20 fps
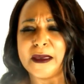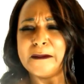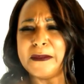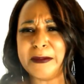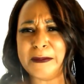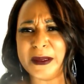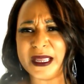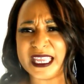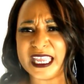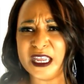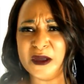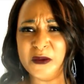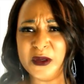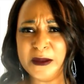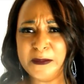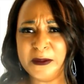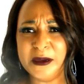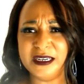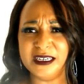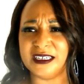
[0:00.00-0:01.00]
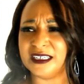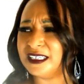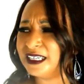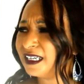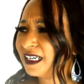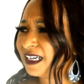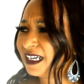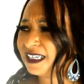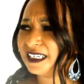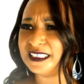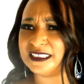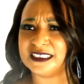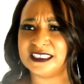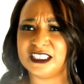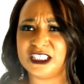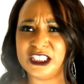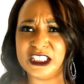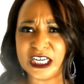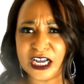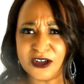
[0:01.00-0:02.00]
But can we put a
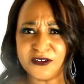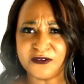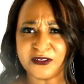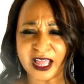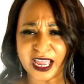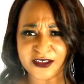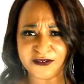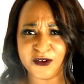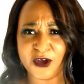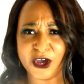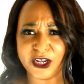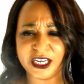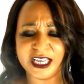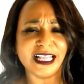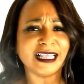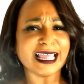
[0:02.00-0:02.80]
shelf life on it?